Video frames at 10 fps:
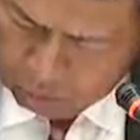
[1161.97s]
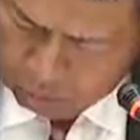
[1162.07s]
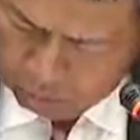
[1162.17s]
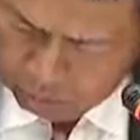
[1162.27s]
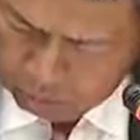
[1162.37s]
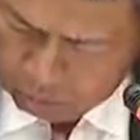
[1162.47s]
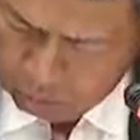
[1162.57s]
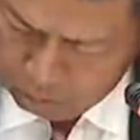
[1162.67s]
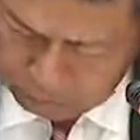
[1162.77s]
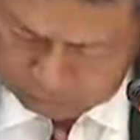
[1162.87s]
we
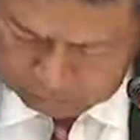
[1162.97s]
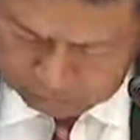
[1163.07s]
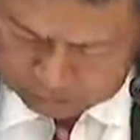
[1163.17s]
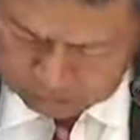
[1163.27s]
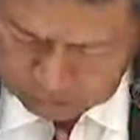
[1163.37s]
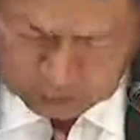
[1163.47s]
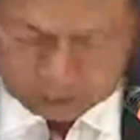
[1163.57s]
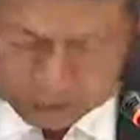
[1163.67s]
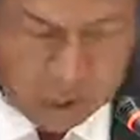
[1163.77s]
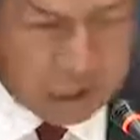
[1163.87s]
look service to
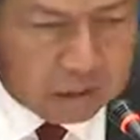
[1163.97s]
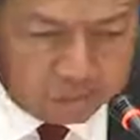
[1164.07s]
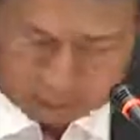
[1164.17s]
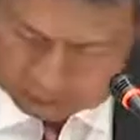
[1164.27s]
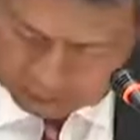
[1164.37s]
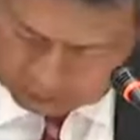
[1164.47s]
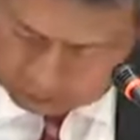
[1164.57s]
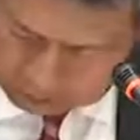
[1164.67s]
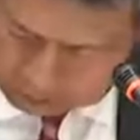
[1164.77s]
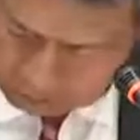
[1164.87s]
service activities
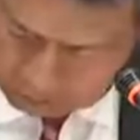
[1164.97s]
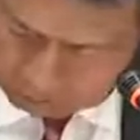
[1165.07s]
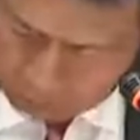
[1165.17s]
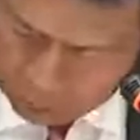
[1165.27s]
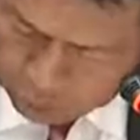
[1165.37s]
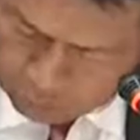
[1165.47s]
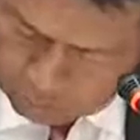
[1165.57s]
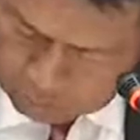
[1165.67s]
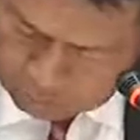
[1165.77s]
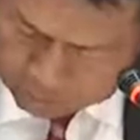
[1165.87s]
in terms of joint and
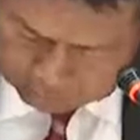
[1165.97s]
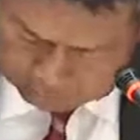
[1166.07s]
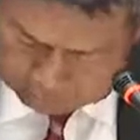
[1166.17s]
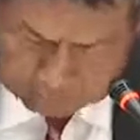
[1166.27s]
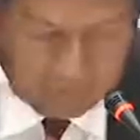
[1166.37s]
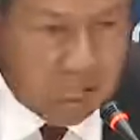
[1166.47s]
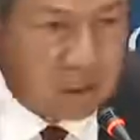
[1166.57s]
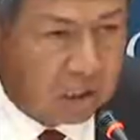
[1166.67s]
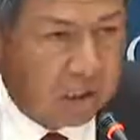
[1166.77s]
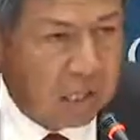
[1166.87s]
combined
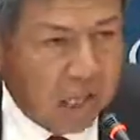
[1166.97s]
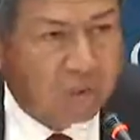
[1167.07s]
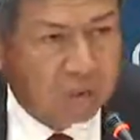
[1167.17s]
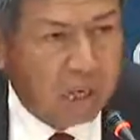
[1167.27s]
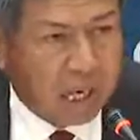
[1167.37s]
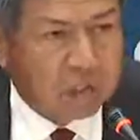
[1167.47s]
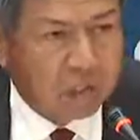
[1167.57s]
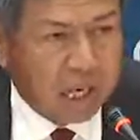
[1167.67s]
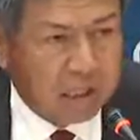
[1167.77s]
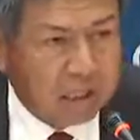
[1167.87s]
multilateral
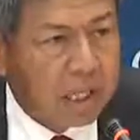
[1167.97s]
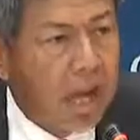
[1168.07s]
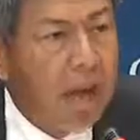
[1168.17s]
exercises.